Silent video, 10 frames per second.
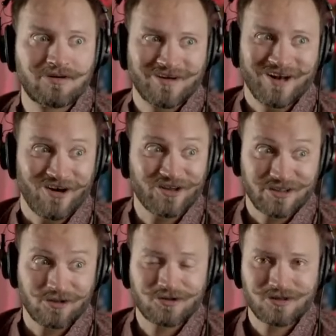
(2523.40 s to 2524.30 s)
a lot
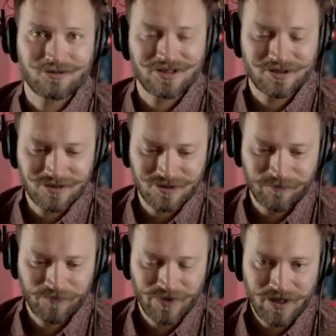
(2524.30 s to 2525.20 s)
in those situations,
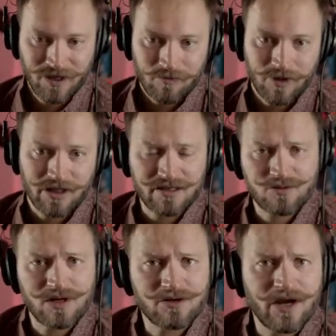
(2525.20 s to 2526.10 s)
but as
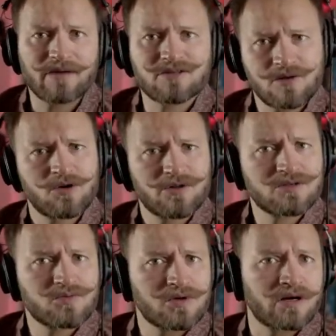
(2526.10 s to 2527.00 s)
well you have some
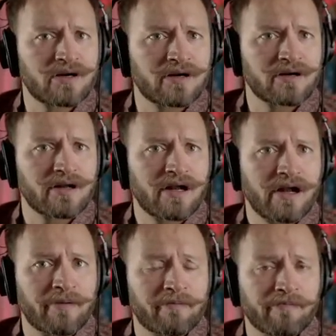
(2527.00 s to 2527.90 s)
others where
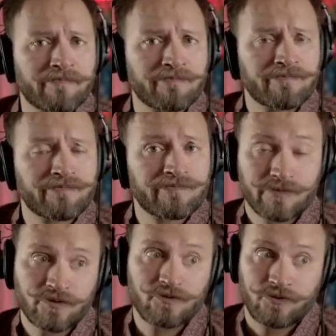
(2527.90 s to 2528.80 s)

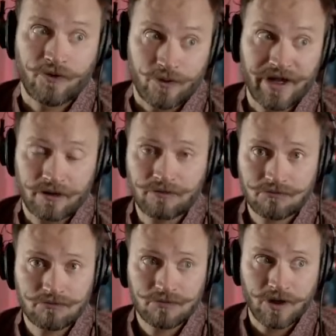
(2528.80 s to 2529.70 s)
for real
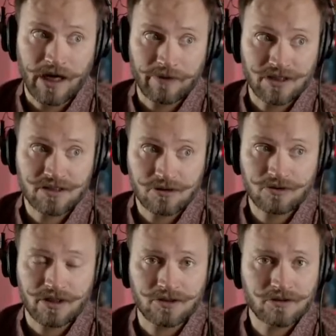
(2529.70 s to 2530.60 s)
you have the
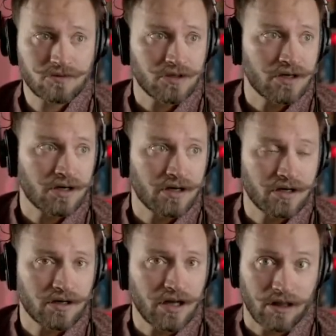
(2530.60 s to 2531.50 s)
situation
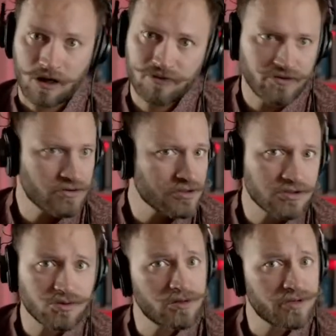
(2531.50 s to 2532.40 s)
where a lot of
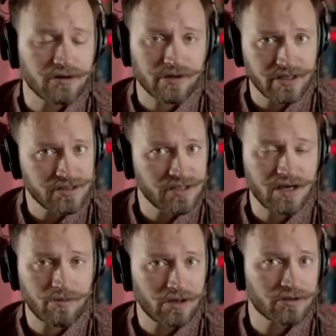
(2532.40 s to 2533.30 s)
users will be crazy
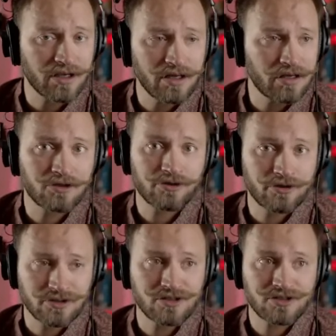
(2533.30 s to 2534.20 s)
about getting into
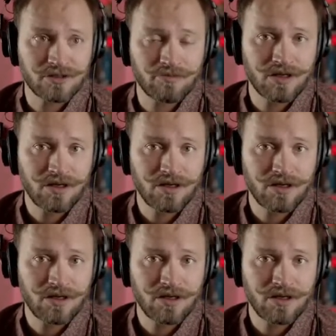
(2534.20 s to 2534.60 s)
your system,